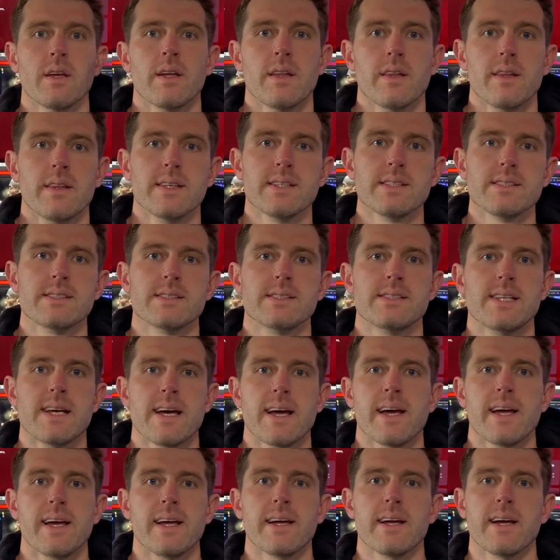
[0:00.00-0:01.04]
This
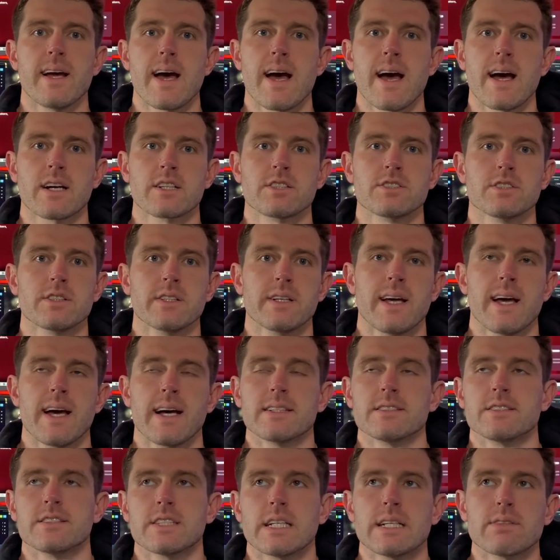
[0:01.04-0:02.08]
day actually
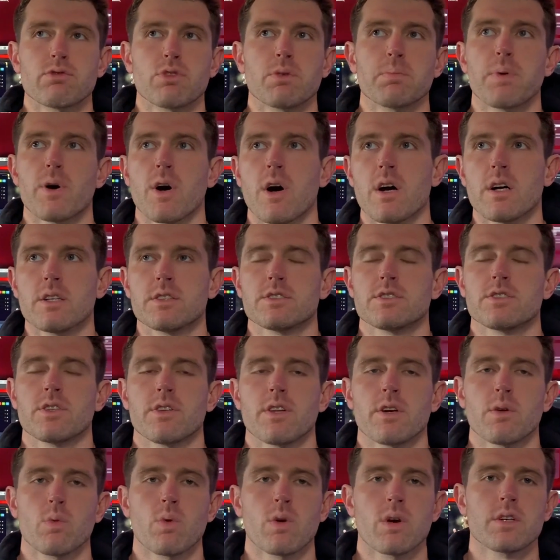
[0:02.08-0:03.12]
had several parts, so
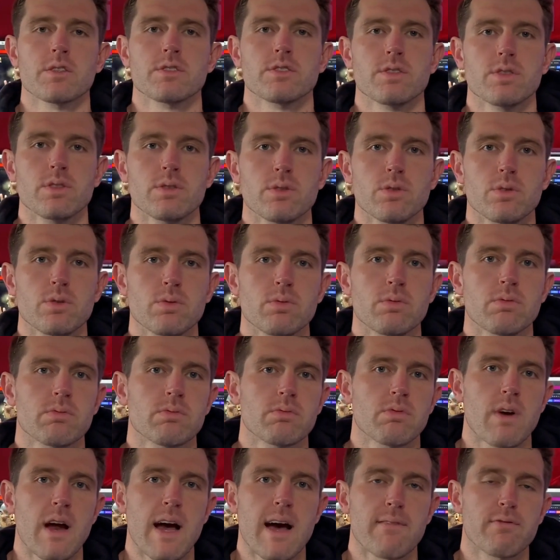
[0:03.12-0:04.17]
there were two
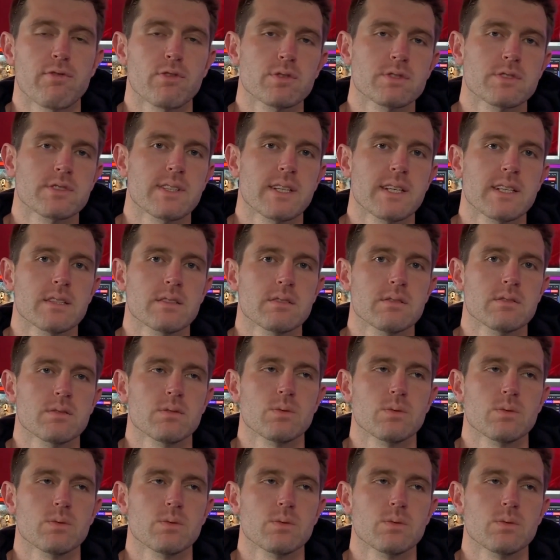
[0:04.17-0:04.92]
raffles that